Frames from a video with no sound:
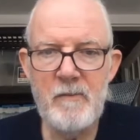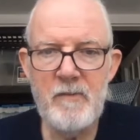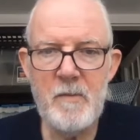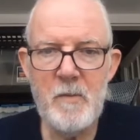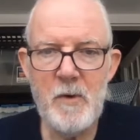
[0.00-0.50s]

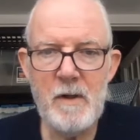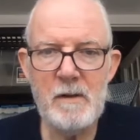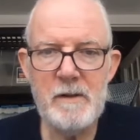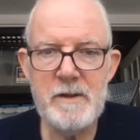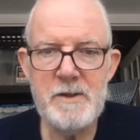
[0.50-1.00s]
for more
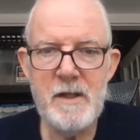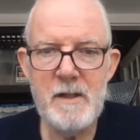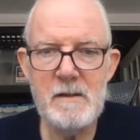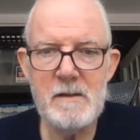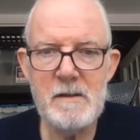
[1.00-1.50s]
clear
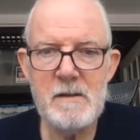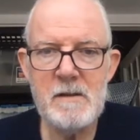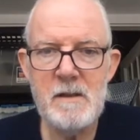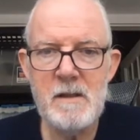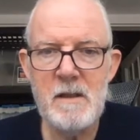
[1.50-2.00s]
channels
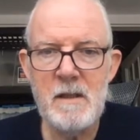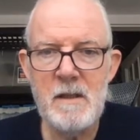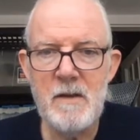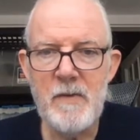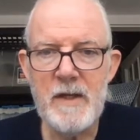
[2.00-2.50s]

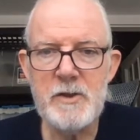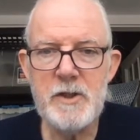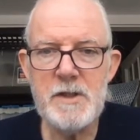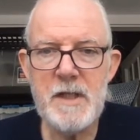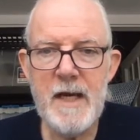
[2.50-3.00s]
than
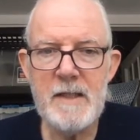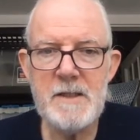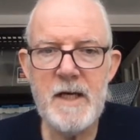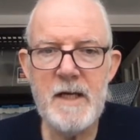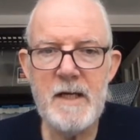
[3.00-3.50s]
just
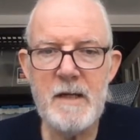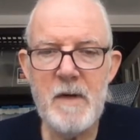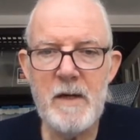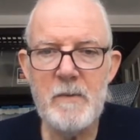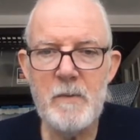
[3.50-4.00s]
cascading
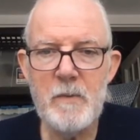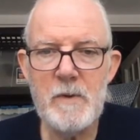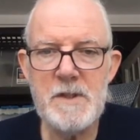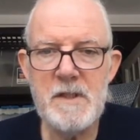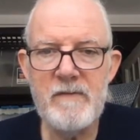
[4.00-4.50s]
my
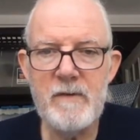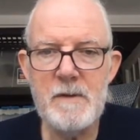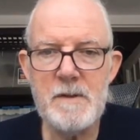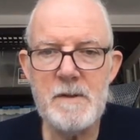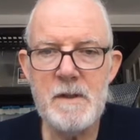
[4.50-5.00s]

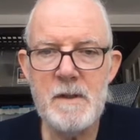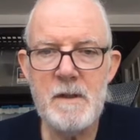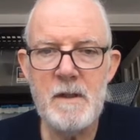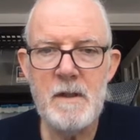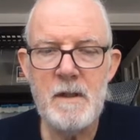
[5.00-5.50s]
receivers
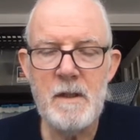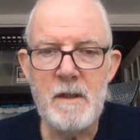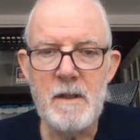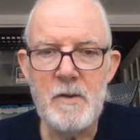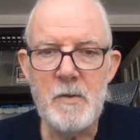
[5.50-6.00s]

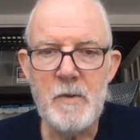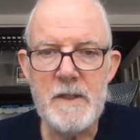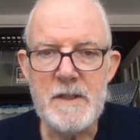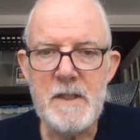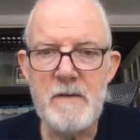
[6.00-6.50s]
into a
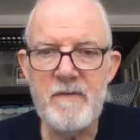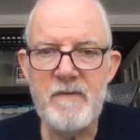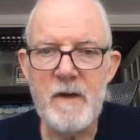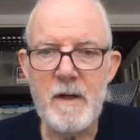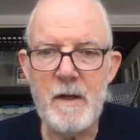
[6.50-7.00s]

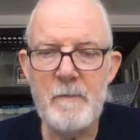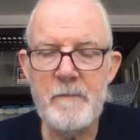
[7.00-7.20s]
DFIN?